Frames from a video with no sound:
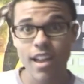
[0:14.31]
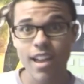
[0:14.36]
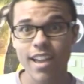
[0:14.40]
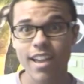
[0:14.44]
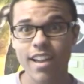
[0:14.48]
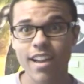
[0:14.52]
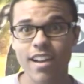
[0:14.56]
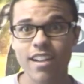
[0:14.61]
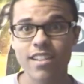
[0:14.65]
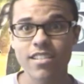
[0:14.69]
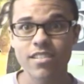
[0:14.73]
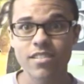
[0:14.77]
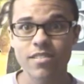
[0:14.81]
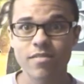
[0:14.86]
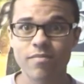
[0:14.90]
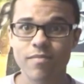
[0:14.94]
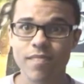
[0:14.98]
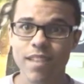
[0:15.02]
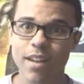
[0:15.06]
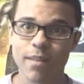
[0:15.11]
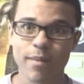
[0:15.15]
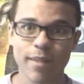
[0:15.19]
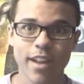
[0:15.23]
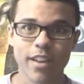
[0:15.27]
Hey guys,
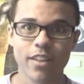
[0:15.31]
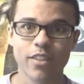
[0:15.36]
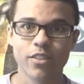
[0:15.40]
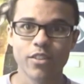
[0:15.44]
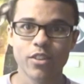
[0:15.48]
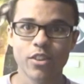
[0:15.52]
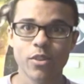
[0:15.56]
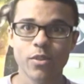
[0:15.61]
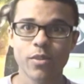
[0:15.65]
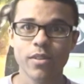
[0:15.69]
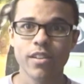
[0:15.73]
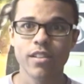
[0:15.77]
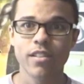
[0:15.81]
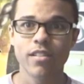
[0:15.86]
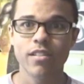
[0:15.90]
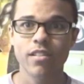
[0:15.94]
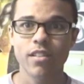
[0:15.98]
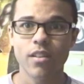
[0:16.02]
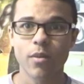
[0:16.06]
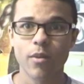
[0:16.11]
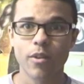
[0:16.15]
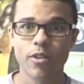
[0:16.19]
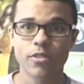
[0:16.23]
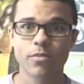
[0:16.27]
I'm Ronaldo and
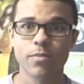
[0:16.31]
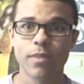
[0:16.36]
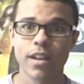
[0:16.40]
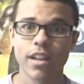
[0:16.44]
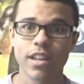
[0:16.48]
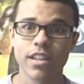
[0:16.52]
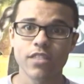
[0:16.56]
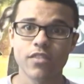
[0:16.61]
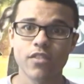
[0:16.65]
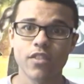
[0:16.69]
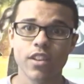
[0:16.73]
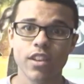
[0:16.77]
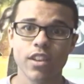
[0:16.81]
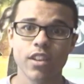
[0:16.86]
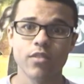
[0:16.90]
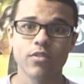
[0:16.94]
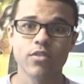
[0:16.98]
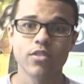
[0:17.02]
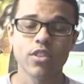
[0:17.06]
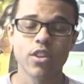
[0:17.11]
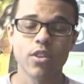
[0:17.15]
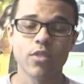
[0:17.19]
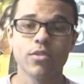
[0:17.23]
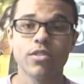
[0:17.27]
welcome to my latest video.
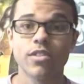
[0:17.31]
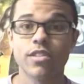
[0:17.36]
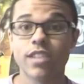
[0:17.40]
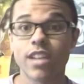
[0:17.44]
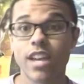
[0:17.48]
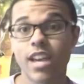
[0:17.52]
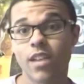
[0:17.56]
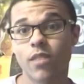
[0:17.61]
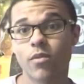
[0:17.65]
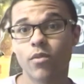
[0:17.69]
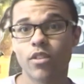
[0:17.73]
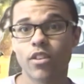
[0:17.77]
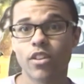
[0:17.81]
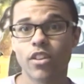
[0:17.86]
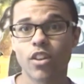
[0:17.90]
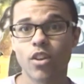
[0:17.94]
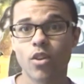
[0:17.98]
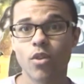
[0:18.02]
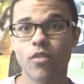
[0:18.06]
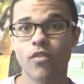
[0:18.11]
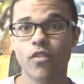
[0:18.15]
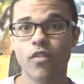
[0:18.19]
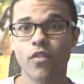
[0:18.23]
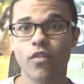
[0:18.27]
So today we're going to
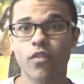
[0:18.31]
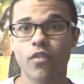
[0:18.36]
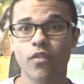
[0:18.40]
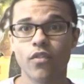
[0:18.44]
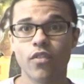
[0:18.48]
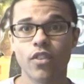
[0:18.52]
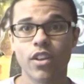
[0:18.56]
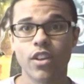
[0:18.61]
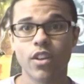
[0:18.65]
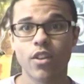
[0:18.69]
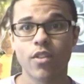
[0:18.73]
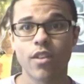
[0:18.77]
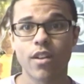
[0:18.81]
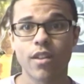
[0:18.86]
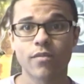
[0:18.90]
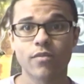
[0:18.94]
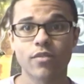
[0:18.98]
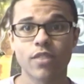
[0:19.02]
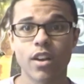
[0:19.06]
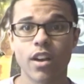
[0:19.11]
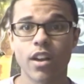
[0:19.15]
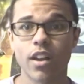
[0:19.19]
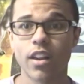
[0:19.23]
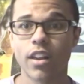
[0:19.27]
go over a video that I'm
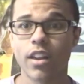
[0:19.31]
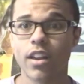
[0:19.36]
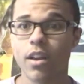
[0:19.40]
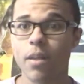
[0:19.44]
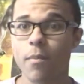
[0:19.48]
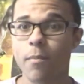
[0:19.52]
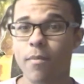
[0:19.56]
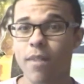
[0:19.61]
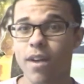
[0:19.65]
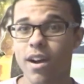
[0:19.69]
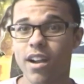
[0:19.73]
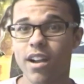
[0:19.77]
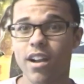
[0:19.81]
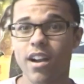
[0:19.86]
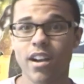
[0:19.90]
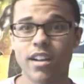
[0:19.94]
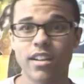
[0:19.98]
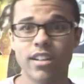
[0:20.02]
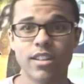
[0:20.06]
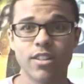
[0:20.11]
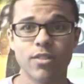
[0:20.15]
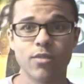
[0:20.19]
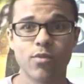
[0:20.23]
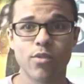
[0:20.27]
titling My
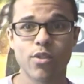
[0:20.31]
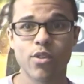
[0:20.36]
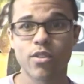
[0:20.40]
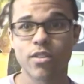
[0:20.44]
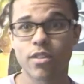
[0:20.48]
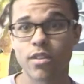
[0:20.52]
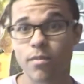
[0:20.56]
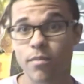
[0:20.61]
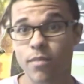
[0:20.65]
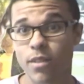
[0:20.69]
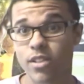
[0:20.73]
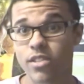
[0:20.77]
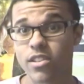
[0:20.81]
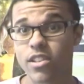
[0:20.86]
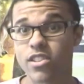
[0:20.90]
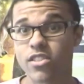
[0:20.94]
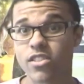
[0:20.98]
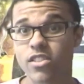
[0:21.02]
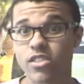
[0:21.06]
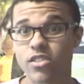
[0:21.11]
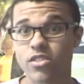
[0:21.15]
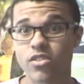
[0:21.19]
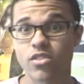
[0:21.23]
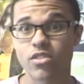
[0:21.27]
Ideal World. I'm
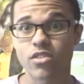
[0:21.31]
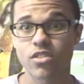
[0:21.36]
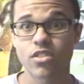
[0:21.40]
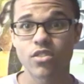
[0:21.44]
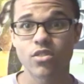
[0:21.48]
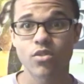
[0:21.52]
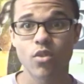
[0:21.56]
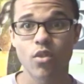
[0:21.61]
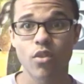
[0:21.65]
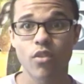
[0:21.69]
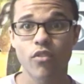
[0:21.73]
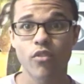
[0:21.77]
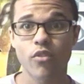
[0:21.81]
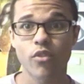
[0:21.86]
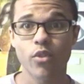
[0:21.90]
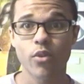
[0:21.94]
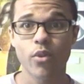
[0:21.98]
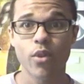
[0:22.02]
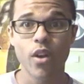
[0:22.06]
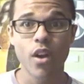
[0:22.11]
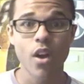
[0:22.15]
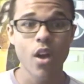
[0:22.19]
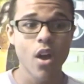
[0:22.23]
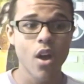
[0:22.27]
essentially just going to talk
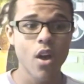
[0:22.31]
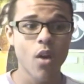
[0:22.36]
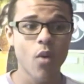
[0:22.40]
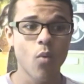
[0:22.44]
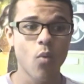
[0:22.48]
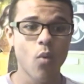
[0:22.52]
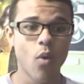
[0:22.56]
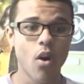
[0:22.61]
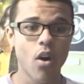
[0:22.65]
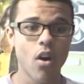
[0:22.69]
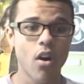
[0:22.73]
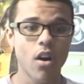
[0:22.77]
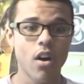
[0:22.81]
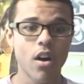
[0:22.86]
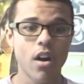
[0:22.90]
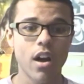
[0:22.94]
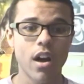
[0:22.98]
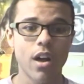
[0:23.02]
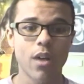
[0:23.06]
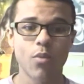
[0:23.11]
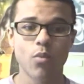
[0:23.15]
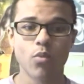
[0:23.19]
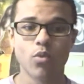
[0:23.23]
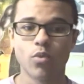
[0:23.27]
through what
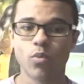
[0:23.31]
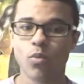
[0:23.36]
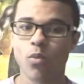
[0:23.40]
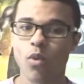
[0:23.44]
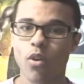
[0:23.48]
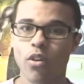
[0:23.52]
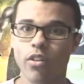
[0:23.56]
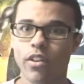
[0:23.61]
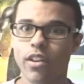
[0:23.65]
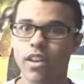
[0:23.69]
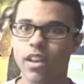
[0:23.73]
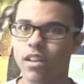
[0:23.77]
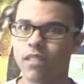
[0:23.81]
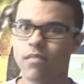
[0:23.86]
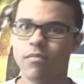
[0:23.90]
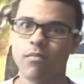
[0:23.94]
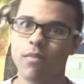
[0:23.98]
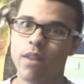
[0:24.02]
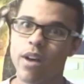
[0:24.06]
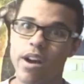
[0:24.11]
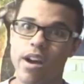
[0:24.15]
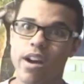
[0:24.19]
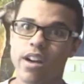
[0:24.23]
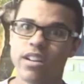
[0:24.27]
I would want in
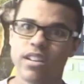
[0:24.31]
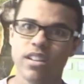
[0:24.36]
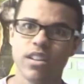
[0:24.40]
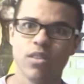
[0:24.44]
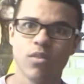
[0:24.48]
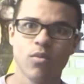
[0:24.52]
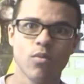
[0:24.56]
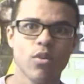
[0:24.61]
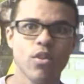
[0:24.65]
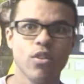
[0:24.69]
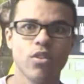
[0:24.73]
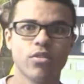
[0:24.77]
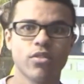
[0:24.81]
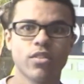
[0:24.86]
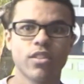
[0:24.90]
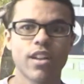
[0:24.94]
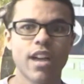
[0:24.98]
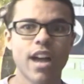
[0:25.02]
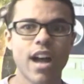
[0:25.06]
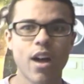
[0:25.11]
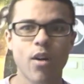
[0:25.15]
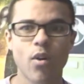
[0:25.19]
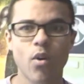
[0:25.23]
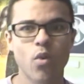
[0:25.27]
my ideal world
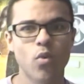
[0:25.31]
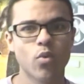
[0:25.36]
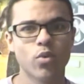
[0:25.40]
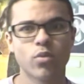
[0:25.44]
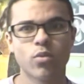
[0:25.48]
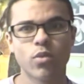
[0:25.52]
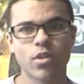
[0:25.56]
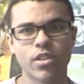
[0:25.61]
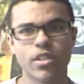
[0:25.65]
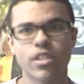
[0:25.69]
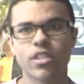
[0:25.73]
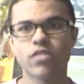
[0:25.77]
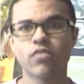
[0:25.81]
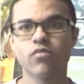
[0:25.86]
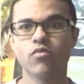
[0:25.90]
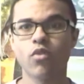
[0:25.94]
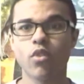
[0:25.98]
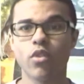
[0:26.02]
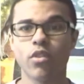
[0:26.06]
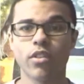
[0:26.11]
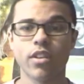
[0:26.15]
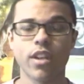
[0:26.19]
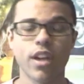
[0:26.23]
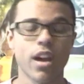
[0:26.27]
and how I would want it to run.